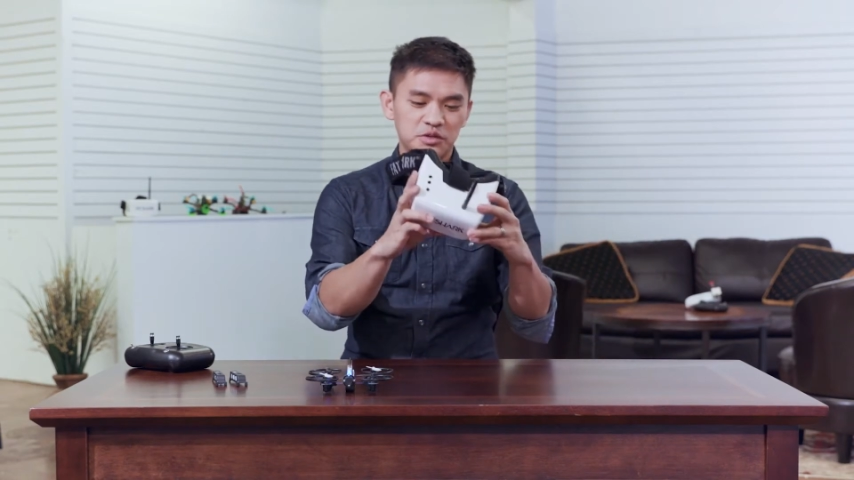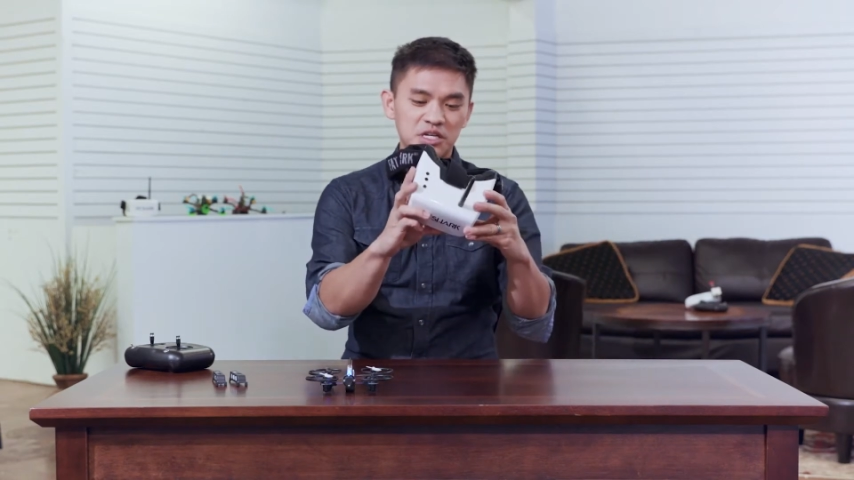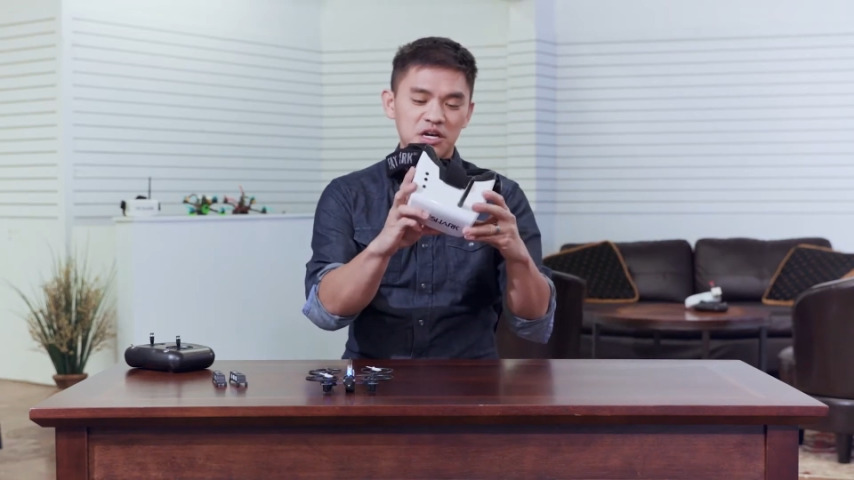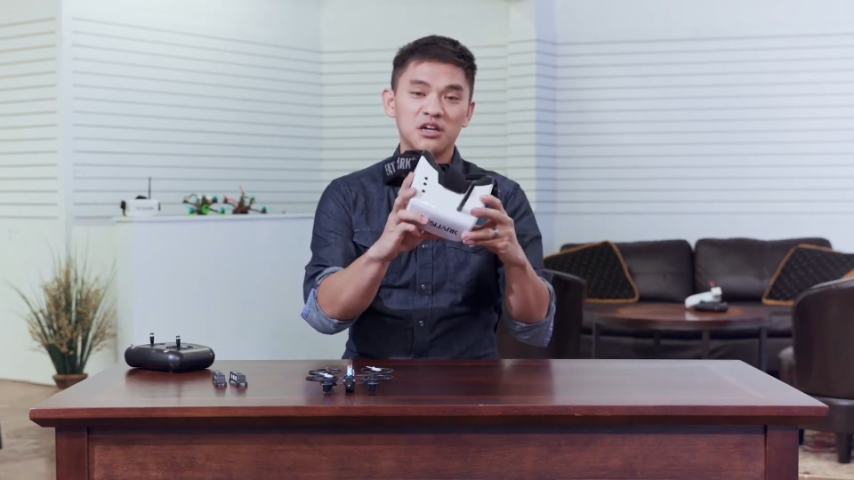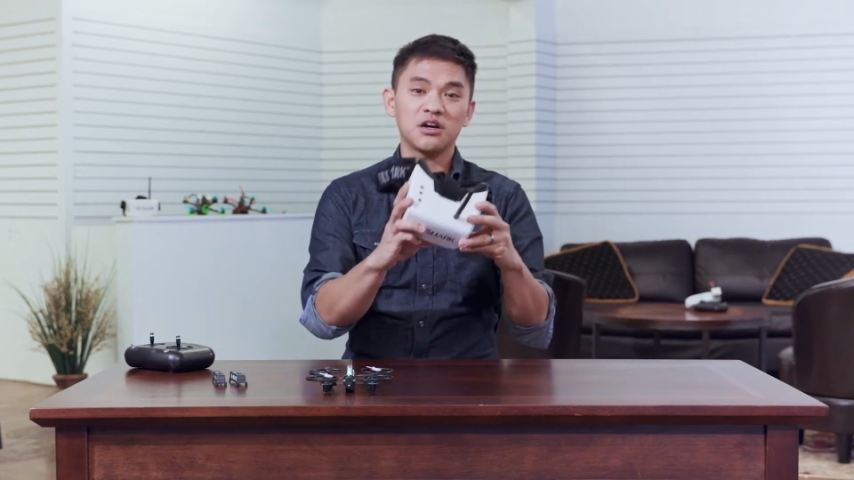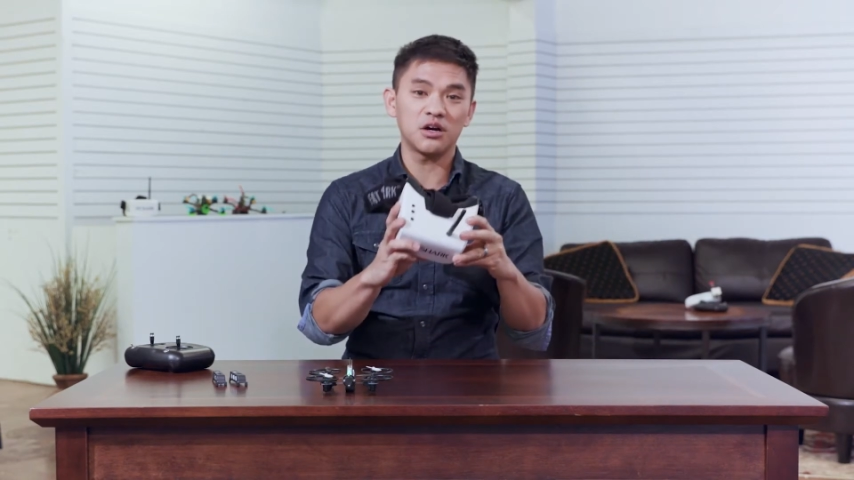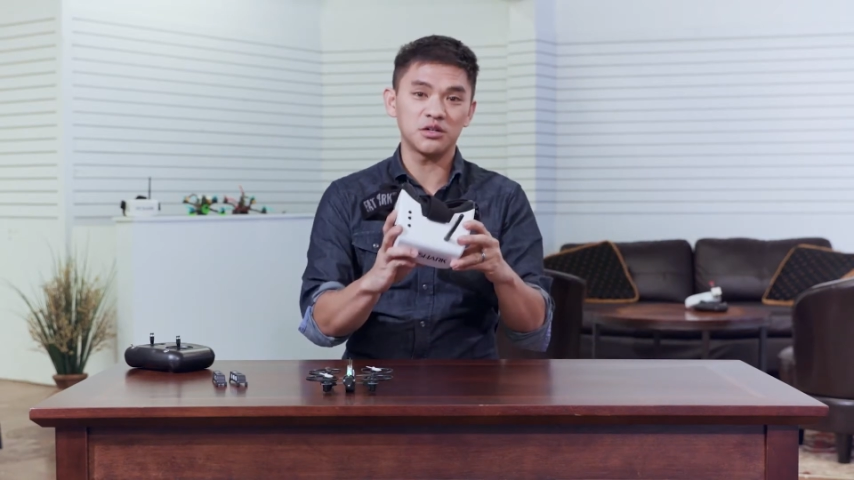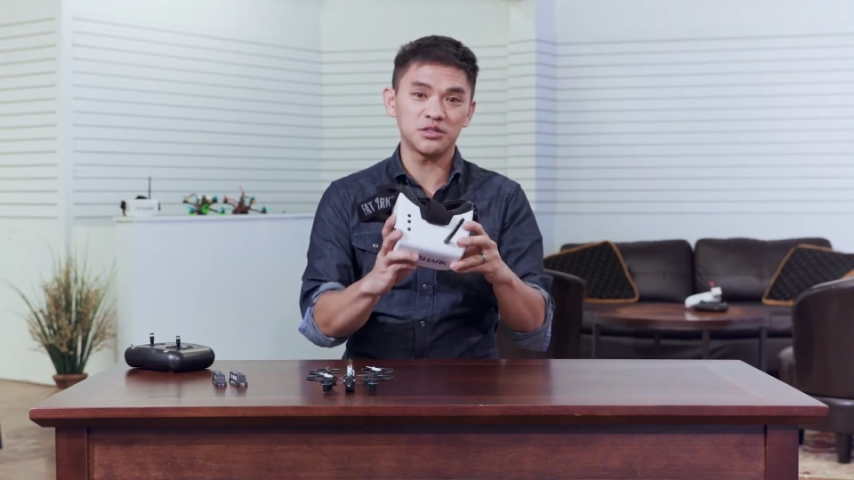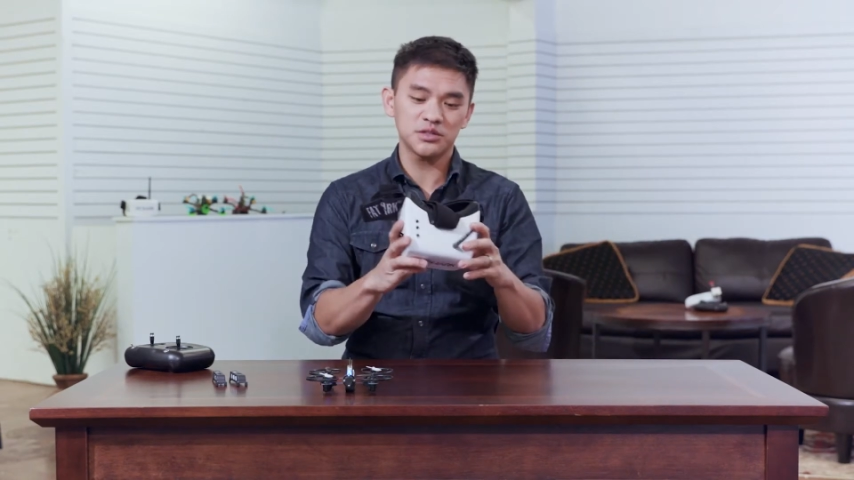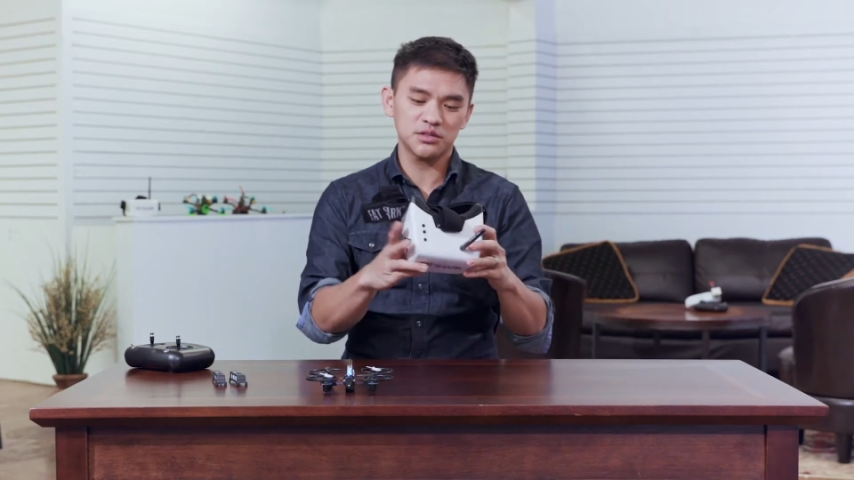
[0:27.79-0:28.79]
Recon
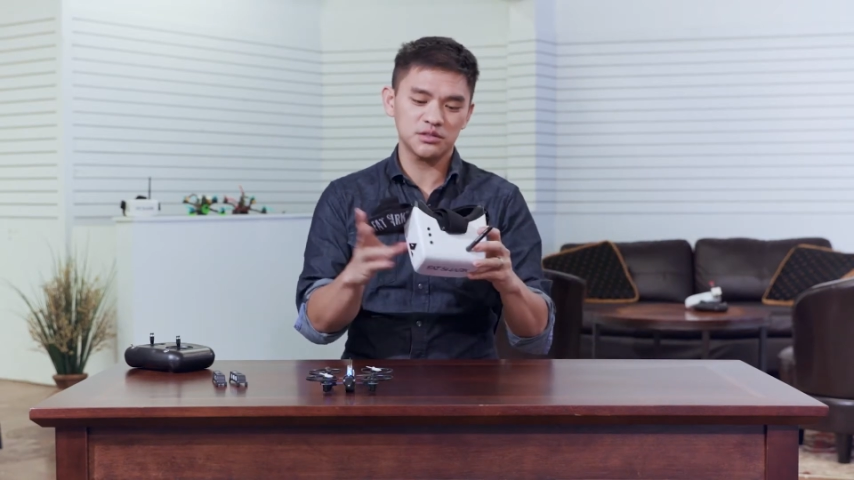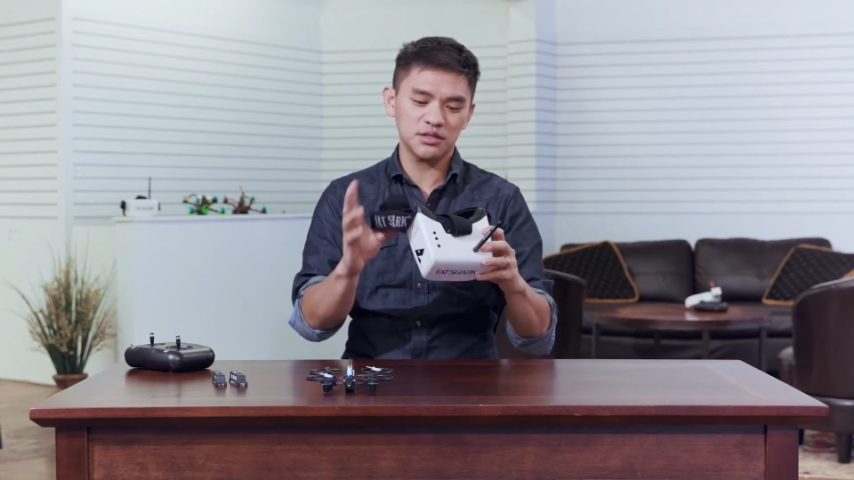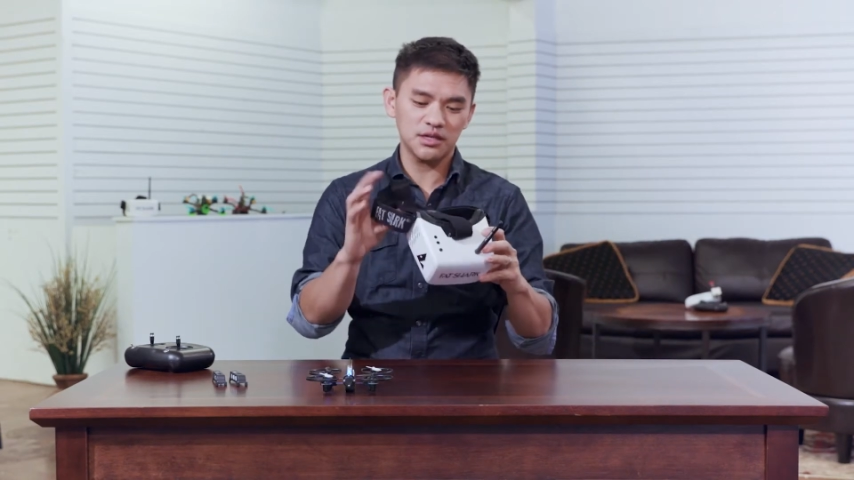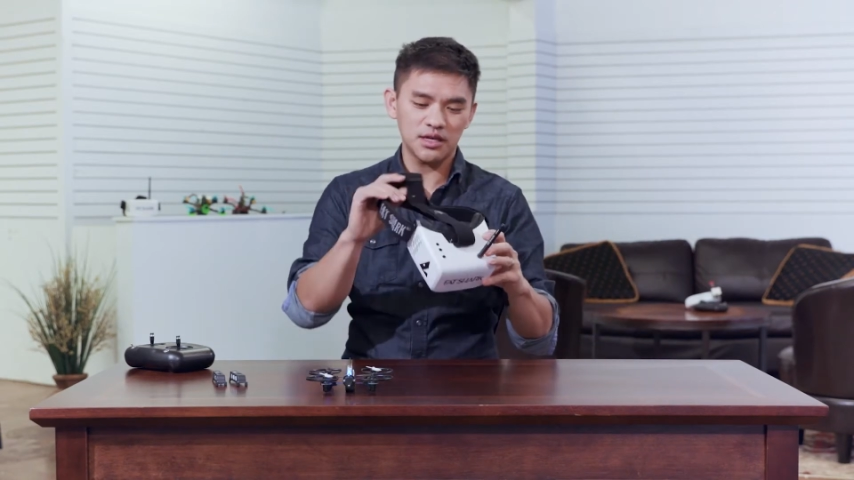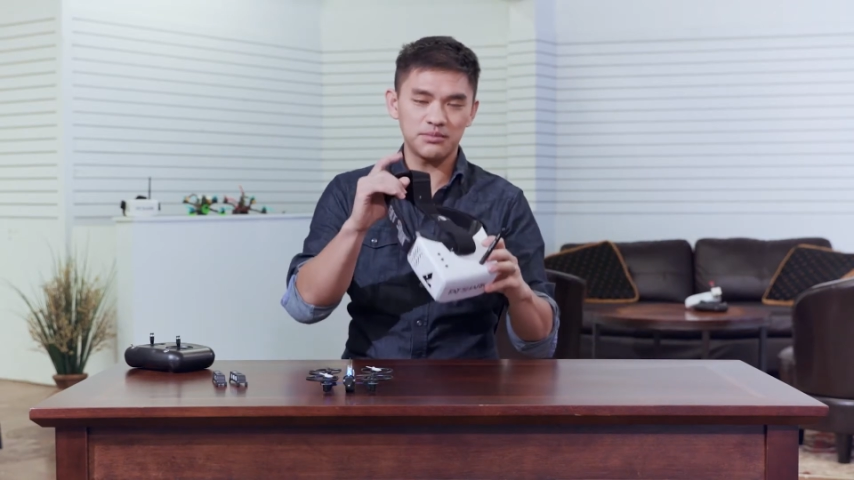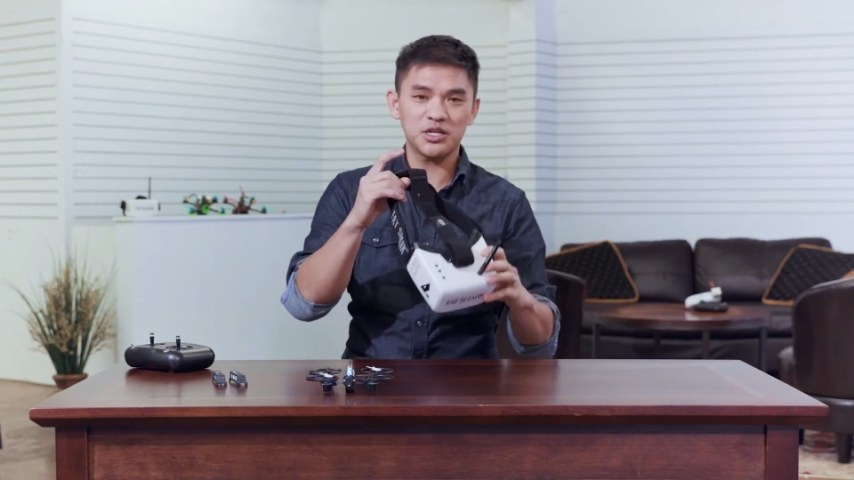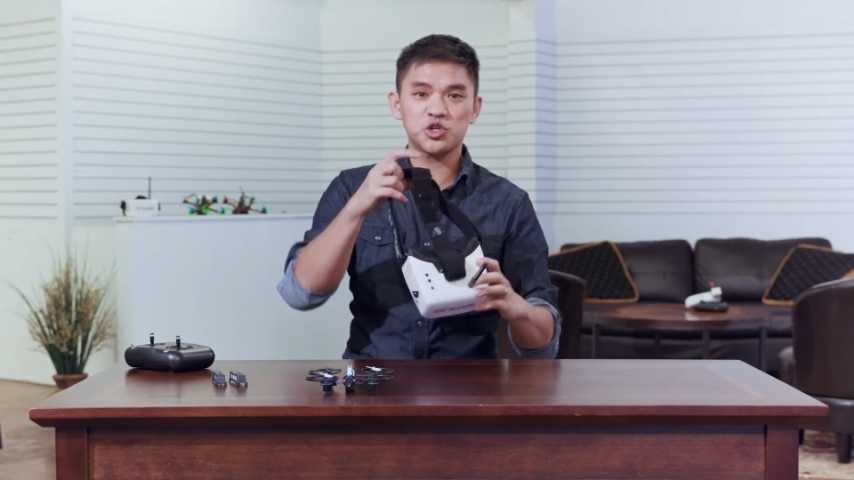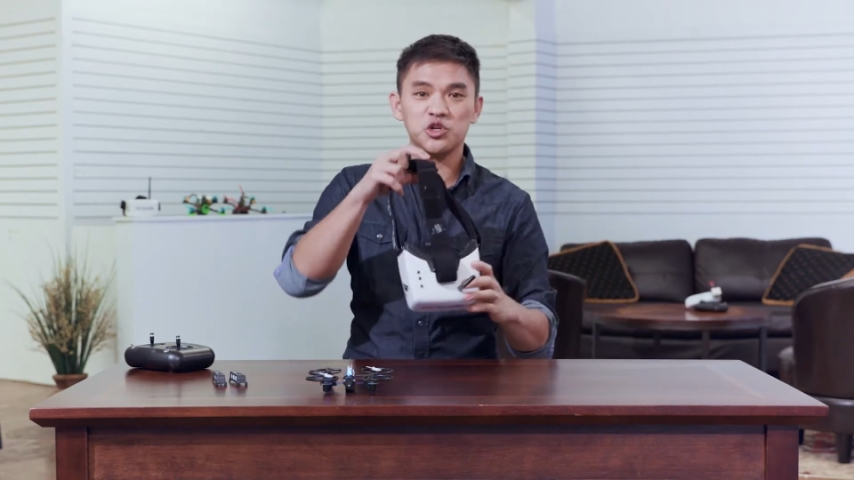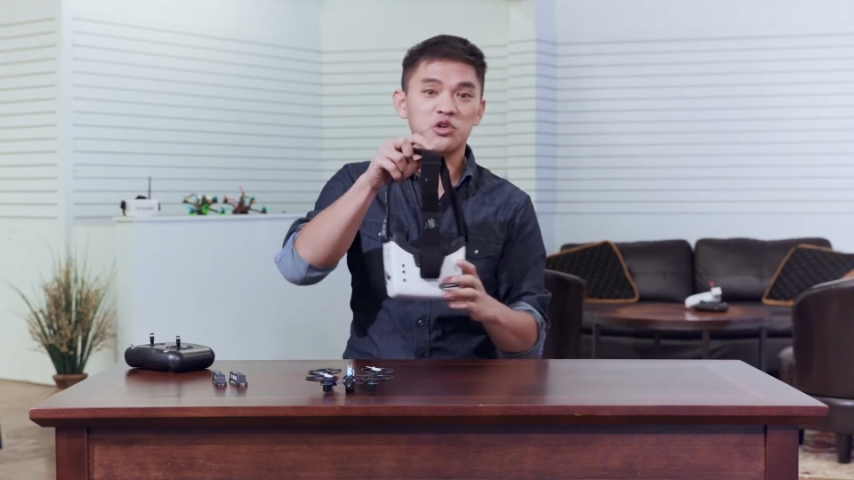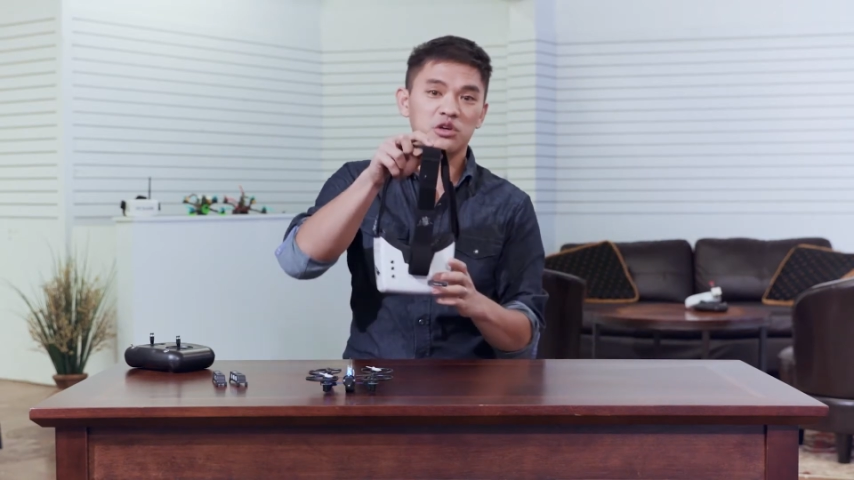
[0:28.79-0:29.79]
goggles and make
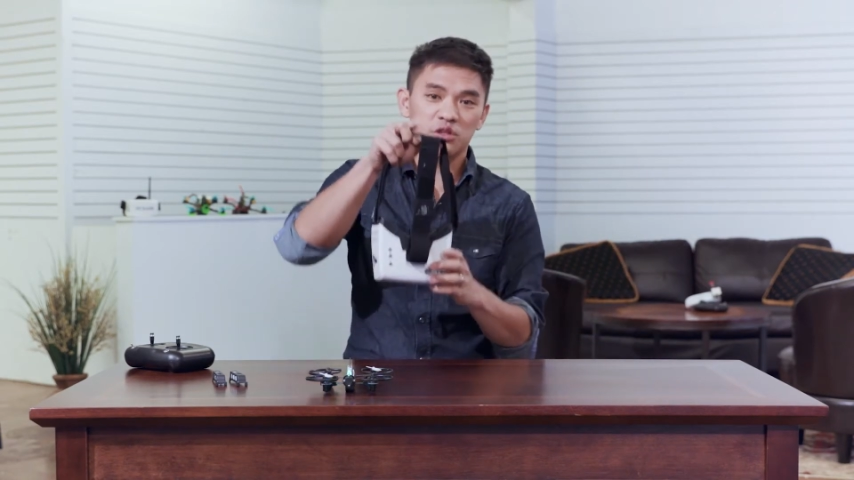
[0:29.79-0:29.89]
sure you're